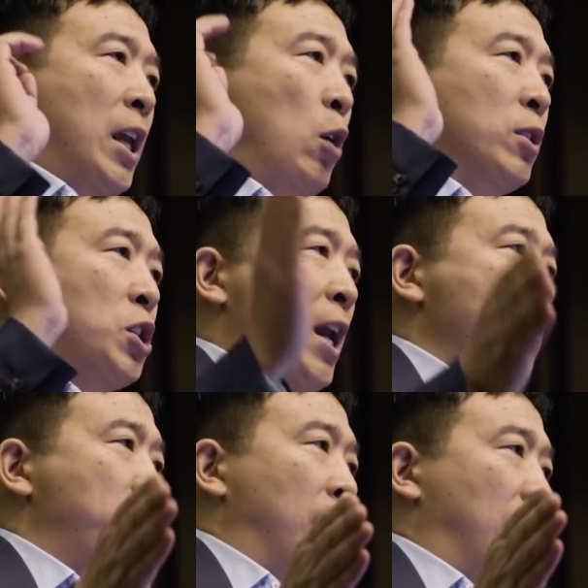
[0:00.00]
he was
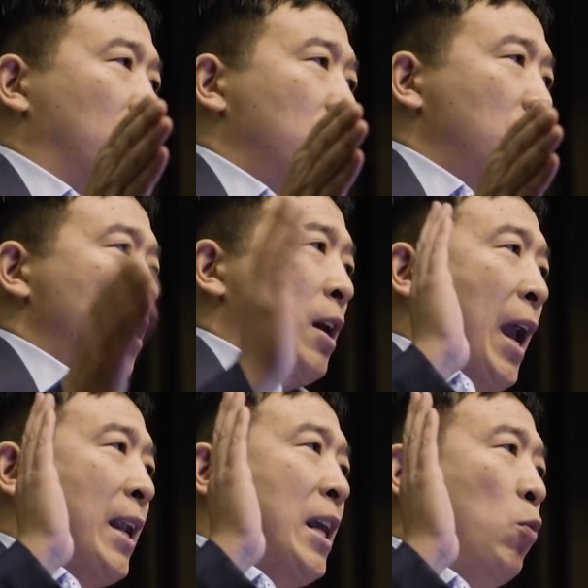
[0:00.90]
championing.
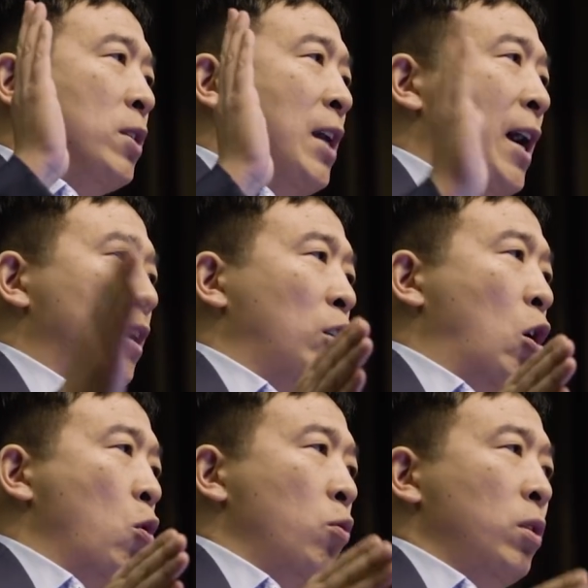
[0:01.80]
And he was not
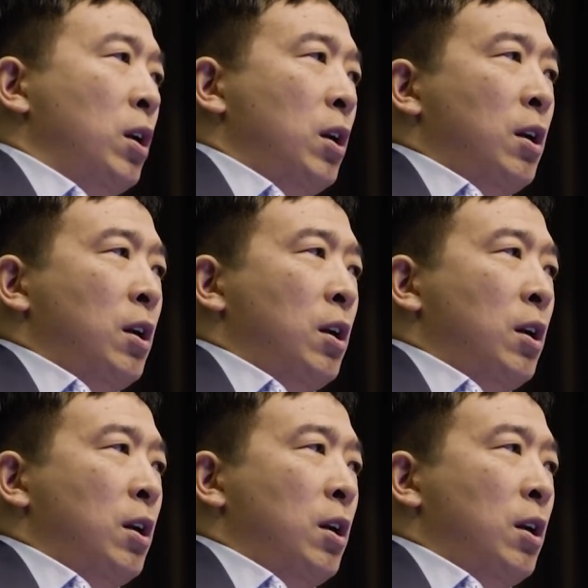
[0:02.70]
alone.